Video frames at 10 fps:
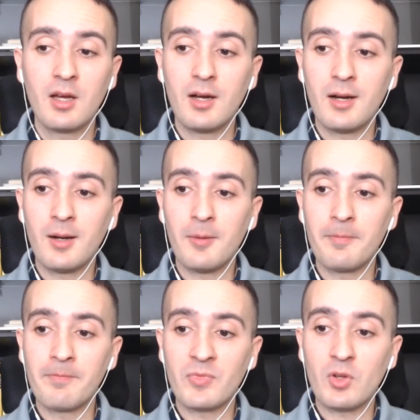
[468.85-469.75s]

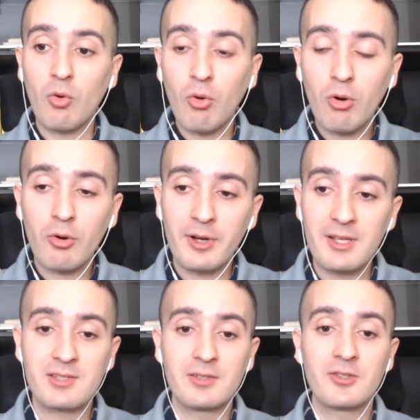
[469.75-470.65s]
or a
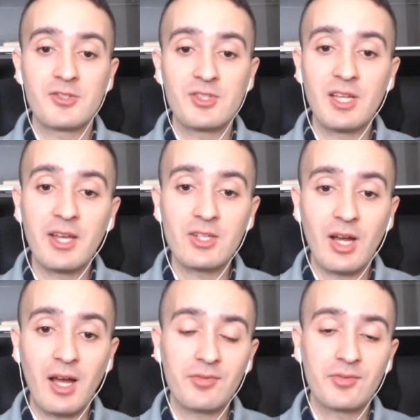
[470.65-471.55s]
certain stage
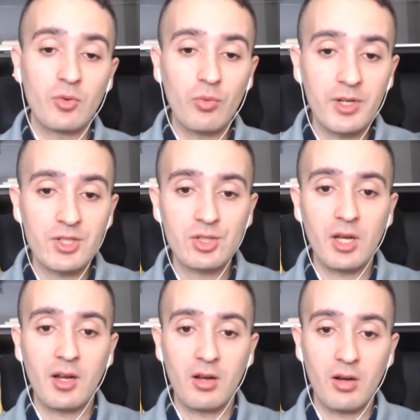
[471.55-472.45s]
after which
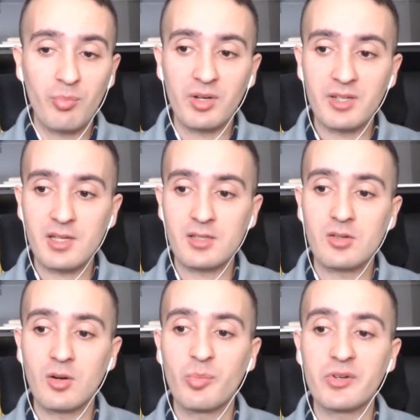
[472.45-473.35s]
a company, SaaS
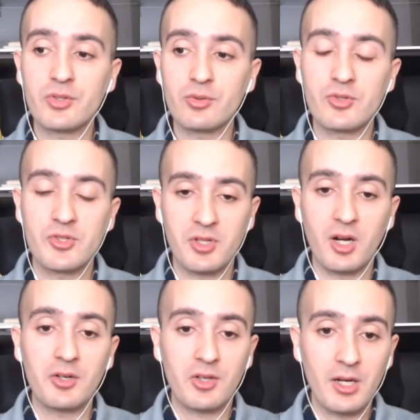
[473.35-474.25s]
company, should
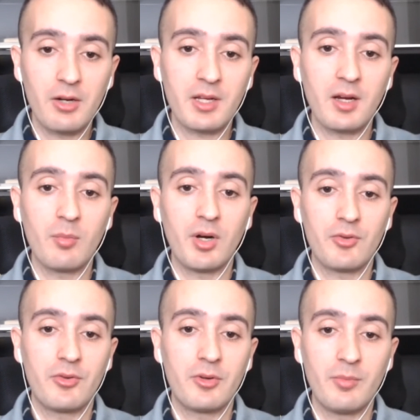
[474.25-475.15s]
start caring
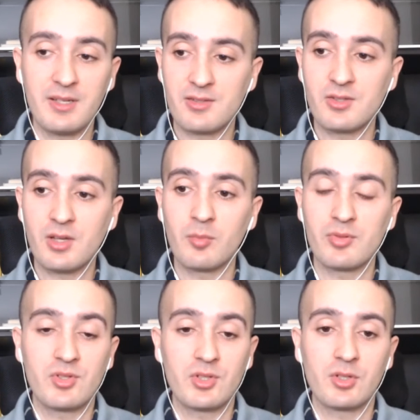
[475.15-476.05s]
about their messaging and
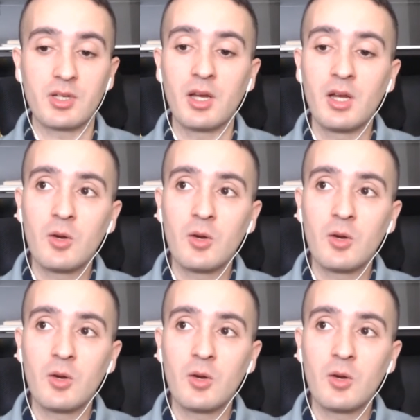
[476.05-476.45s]
positioning.